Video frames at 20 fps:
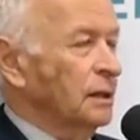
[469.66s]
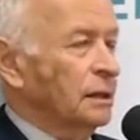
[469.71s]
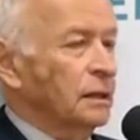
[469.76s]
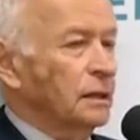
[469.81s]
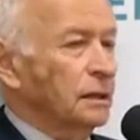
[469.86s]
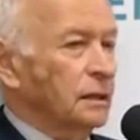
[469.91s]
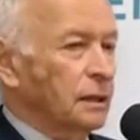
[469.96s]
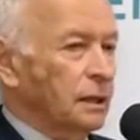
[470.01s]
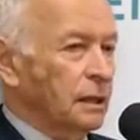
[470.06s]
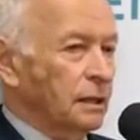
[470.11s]

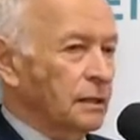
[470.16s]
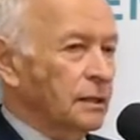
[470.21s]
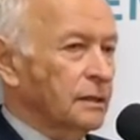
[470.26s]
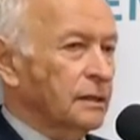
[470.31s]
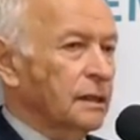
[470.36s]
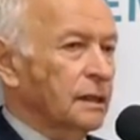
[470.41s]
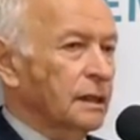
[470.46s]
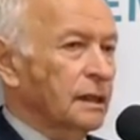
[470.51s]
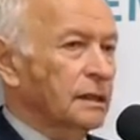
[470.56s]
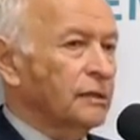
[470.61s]

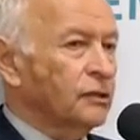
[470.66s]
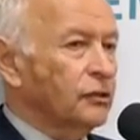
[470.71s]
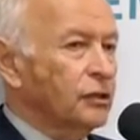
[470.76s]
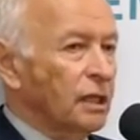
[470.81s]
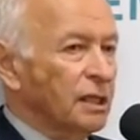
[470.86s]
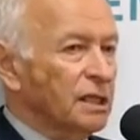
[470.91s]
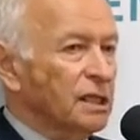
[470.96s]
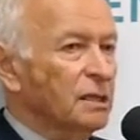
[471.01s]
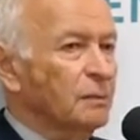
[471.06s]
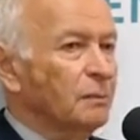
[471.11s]
yes, it's
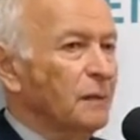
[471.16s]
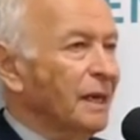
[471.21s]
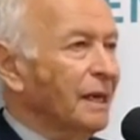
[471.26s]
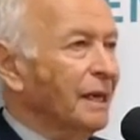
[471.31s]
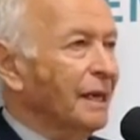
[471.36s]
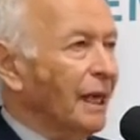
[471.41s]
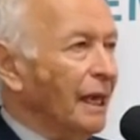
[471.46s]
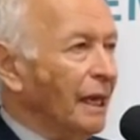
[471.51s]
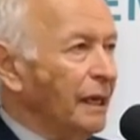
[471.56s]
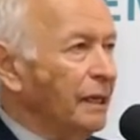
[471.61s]
just
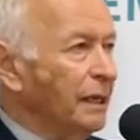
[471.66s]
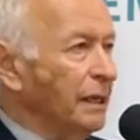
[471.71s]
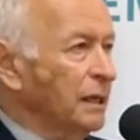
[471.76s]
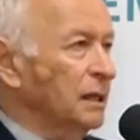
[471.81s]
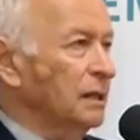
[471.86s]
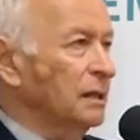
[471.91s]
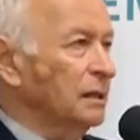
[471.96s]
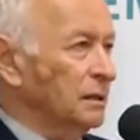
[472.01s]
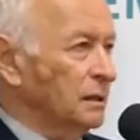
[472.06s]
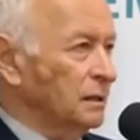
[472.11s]

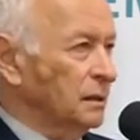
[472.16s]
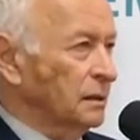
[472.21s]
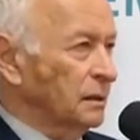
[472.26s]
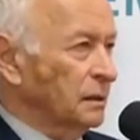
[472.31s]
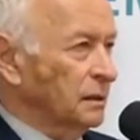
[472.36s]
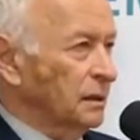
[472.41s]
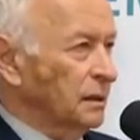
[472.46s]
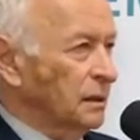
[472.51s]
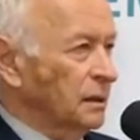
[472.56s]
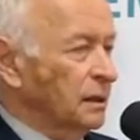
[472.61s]
mechanical
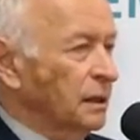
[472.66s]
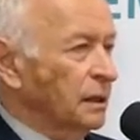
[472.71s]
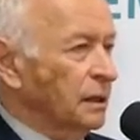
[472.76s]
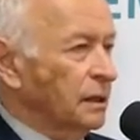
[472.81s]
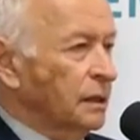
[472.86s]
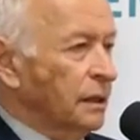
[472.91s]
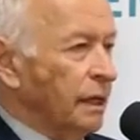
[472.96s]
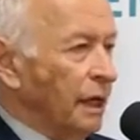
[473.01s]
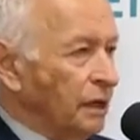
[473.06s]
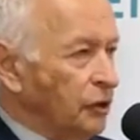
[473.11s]

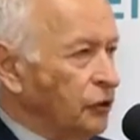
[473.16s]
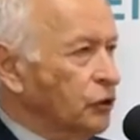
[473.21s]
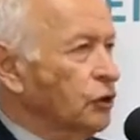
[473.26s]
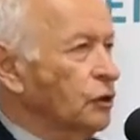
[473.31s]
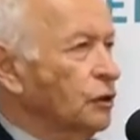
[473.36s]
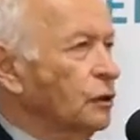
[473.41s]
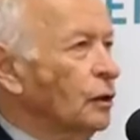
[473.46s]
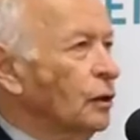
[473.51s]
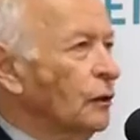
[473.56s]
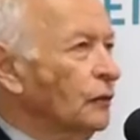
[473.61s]

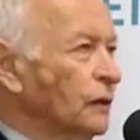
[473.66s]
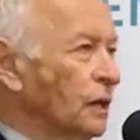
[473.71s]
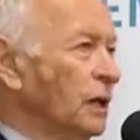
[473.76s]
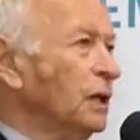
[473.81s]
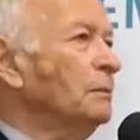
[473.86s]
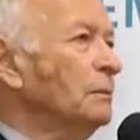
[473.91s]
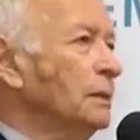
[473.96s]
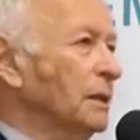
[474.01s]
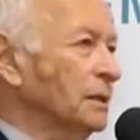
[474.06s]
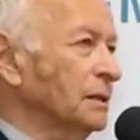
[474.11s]
catch of the
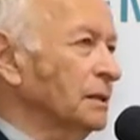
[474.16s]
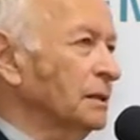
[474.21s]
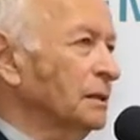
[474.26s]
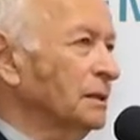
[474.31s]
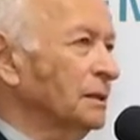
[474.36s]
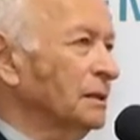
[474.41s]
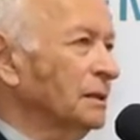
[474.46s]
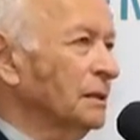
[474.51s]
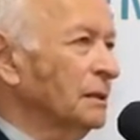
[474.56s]
implant.